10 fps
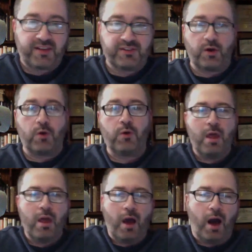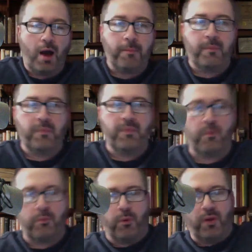So the
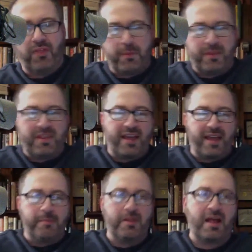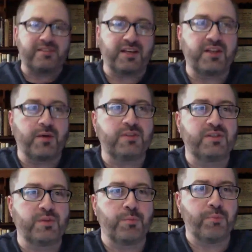one thing about that game last night, though, is
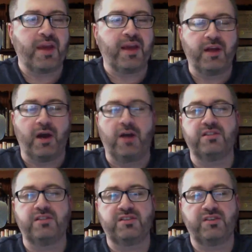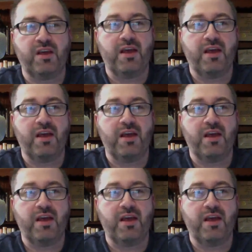the big guns